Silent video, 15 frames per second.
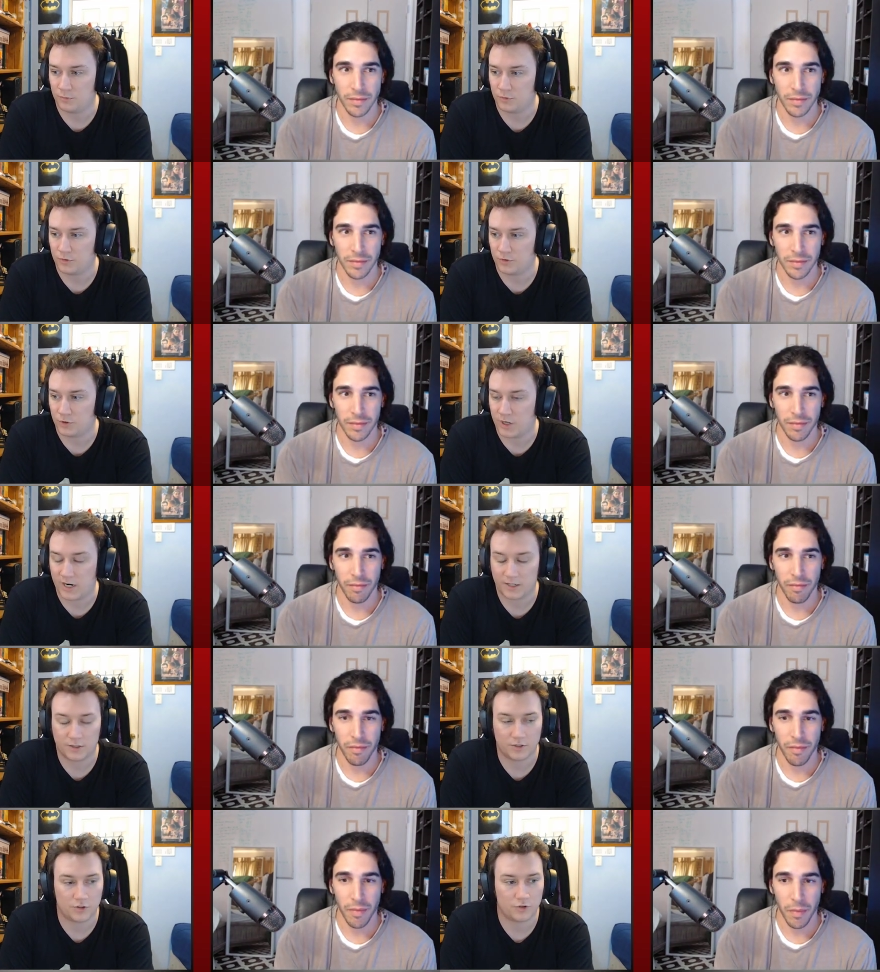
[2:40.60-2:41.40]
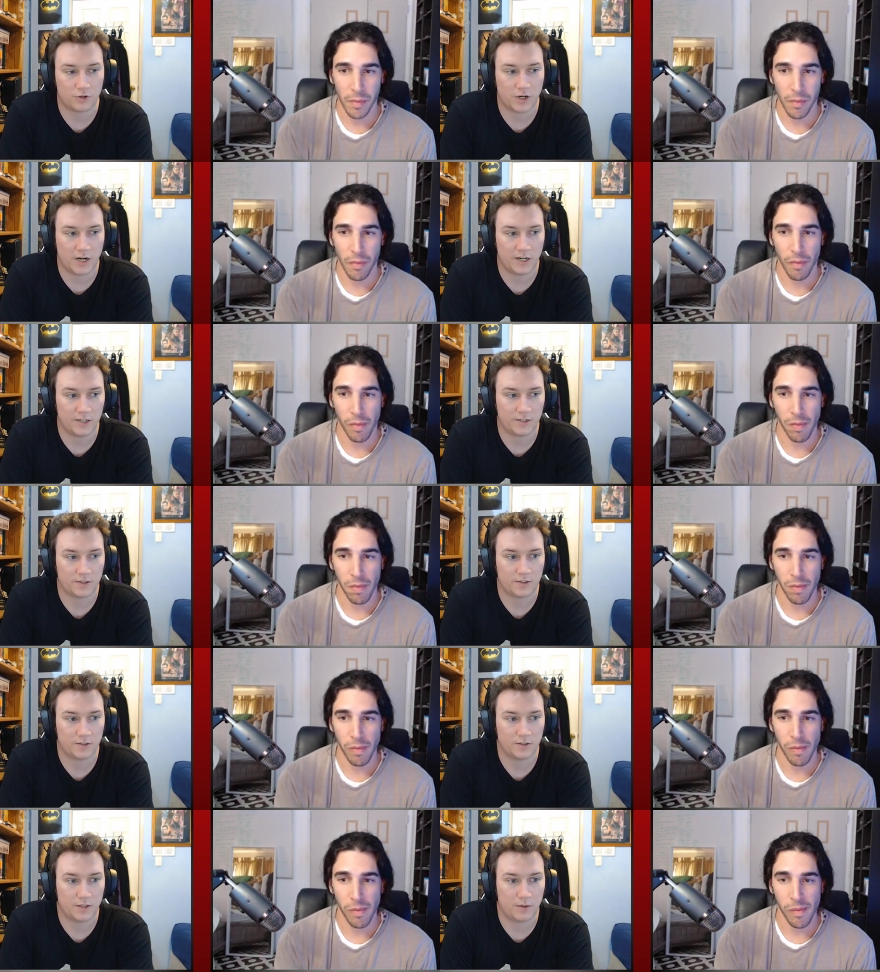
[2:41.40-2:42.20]
Speaker 1: retract the
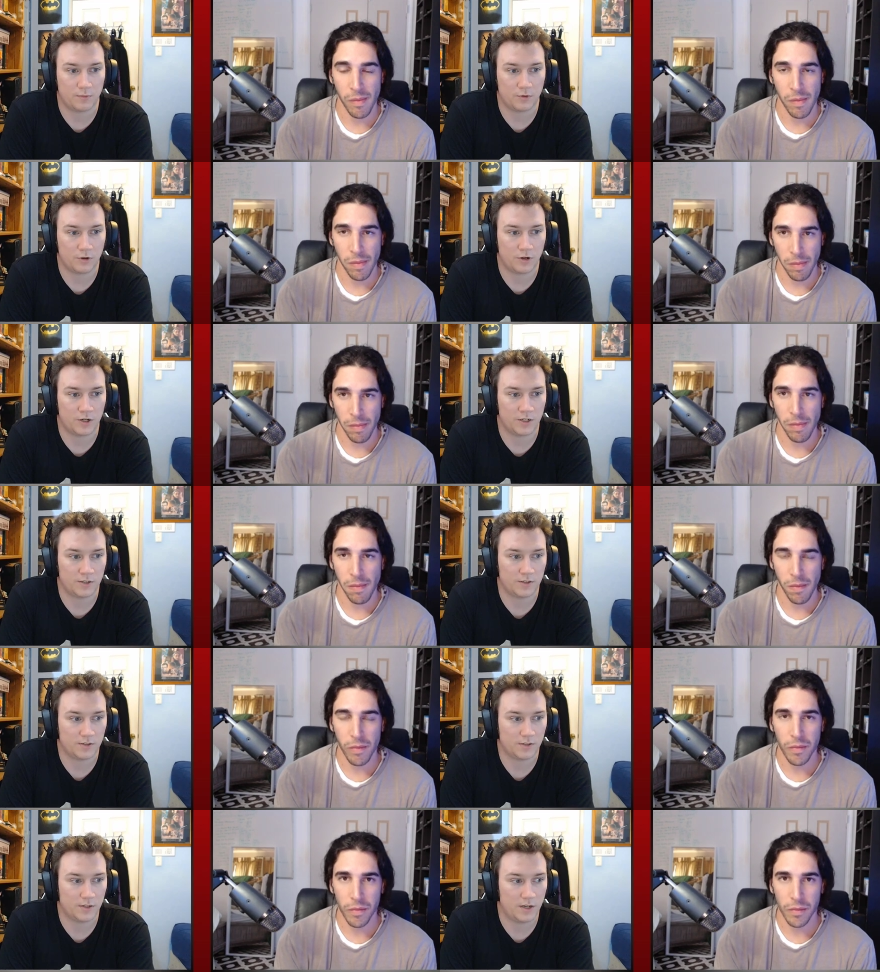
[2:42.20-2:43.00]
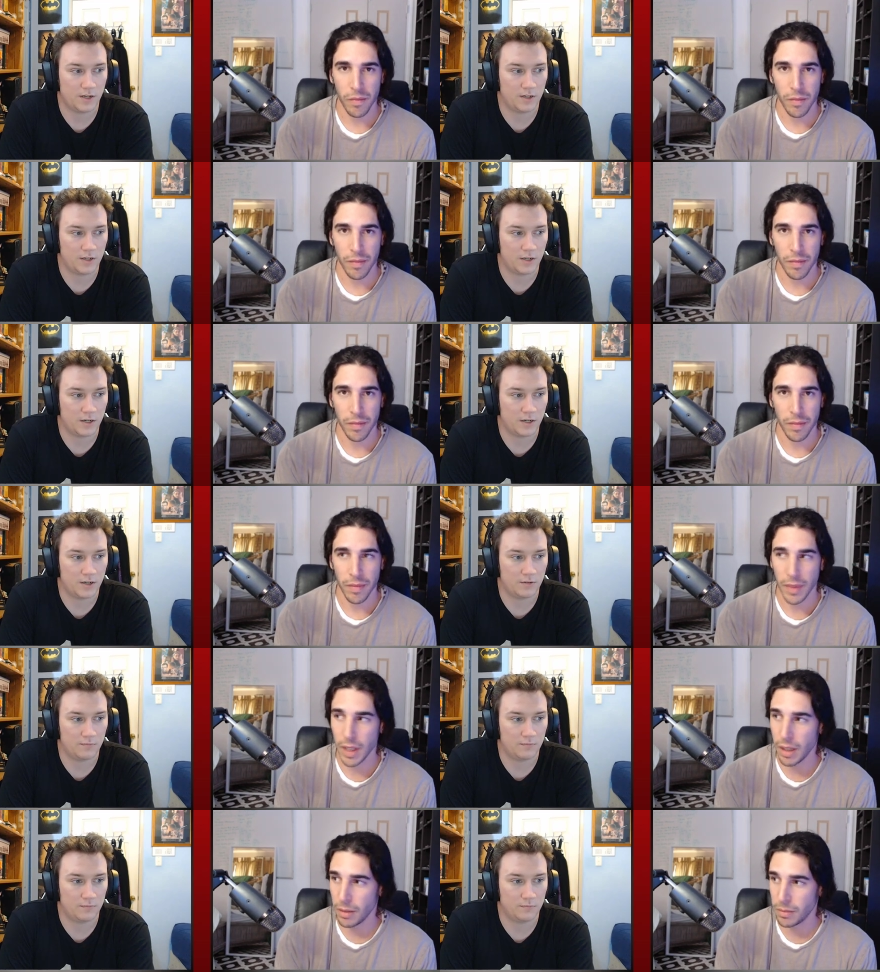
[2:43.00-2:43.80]
strikes that were on us, and
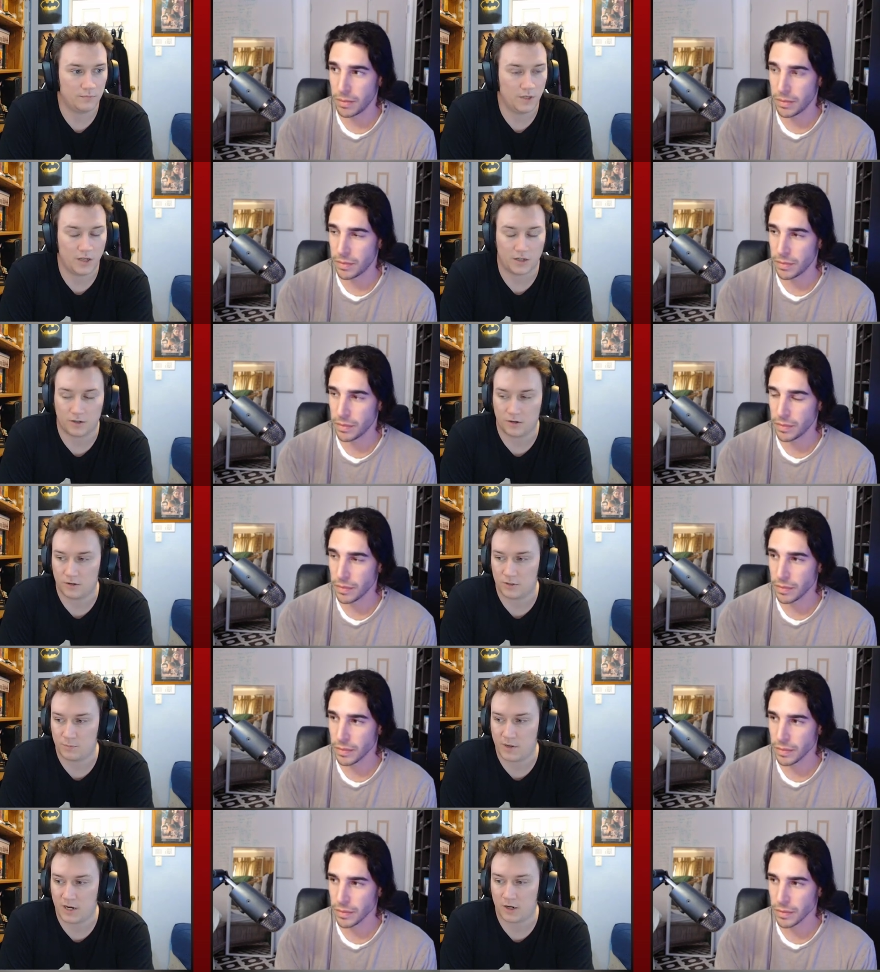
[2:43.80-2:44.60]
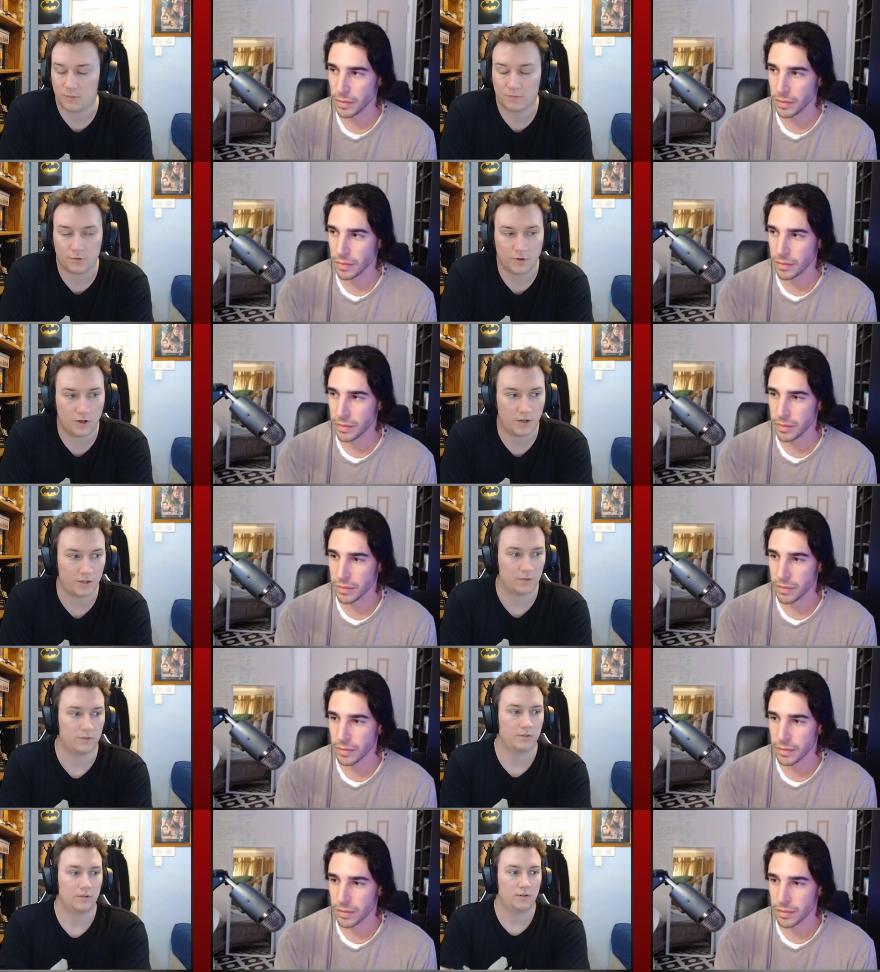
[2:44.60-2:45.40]
um, yeah, got us back up and running.
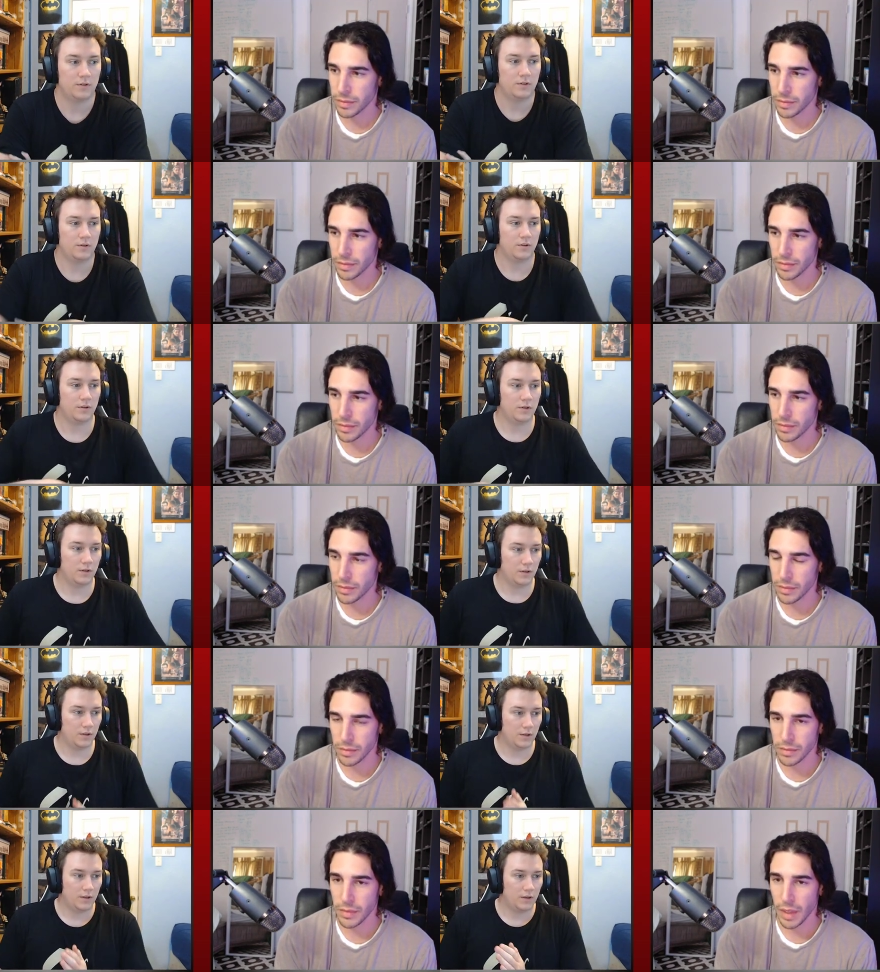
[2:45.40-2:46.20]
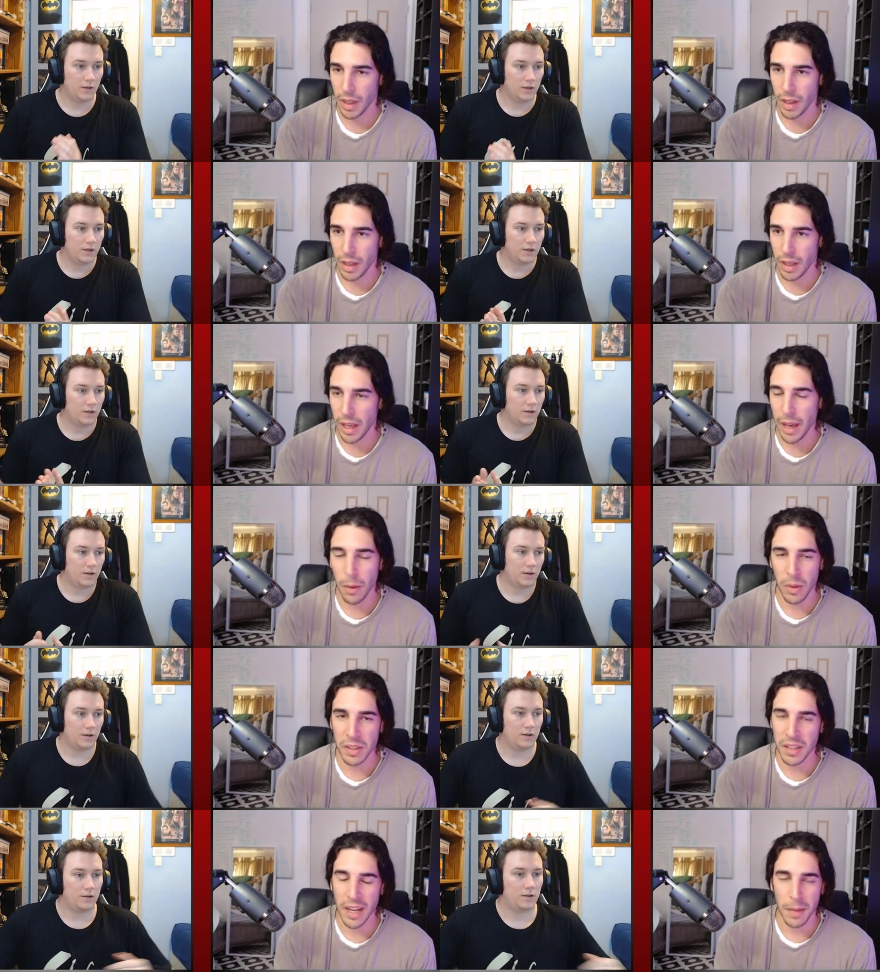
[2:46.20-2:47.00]
Speaker 2: It
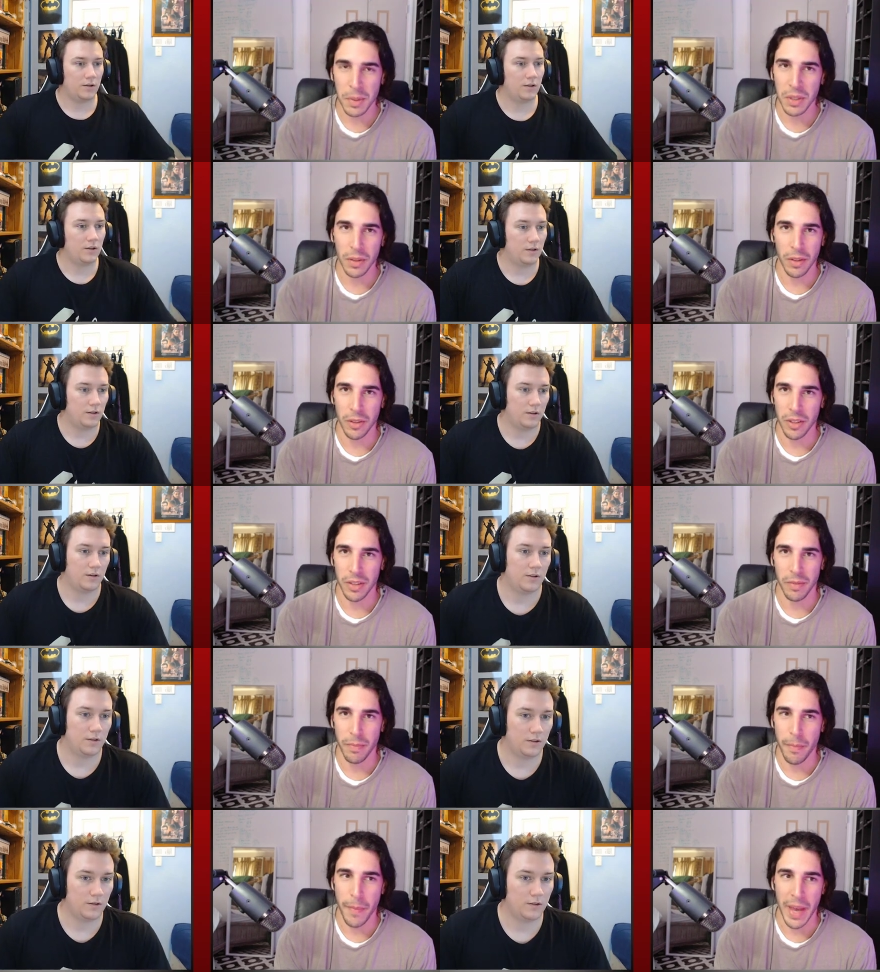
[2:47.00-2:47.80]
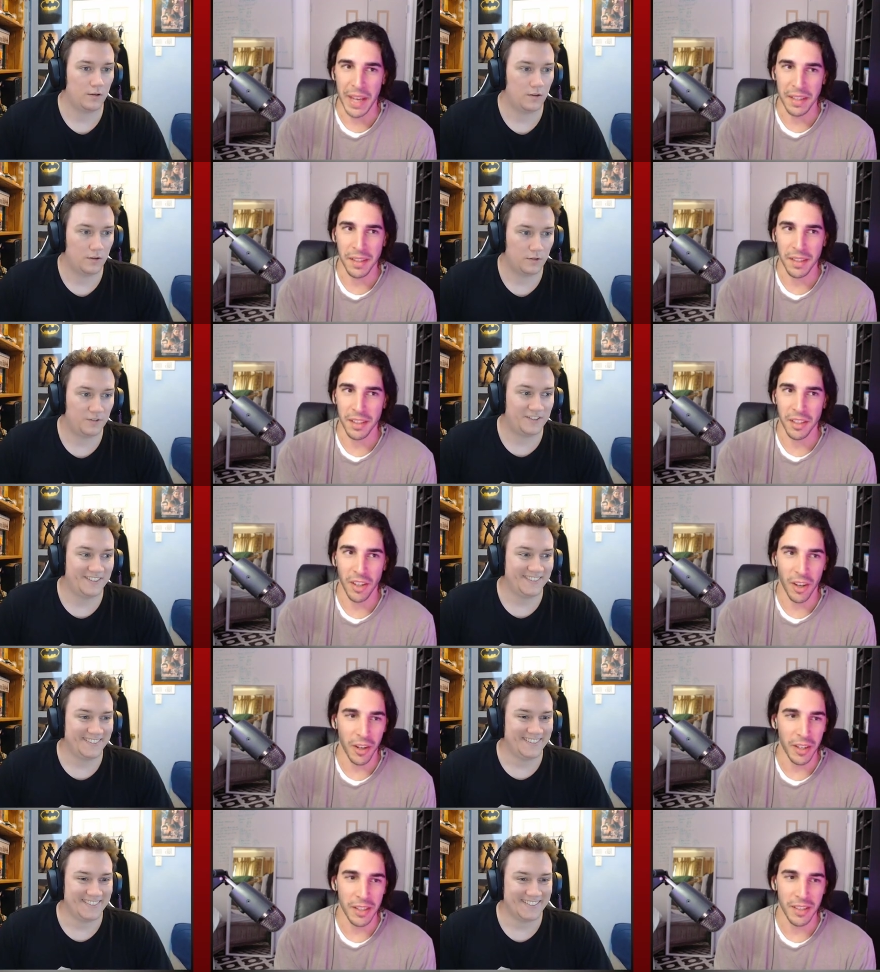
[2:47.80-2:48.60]
was an absolute just mess,
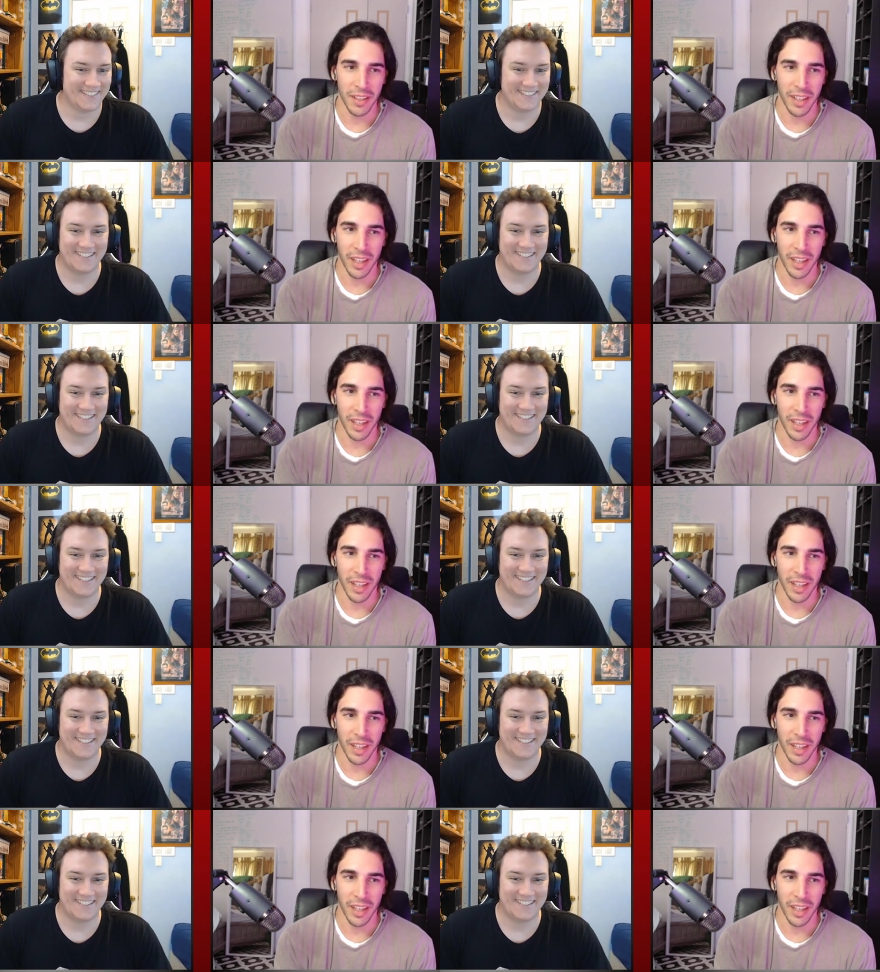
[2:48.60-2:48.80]
honestly.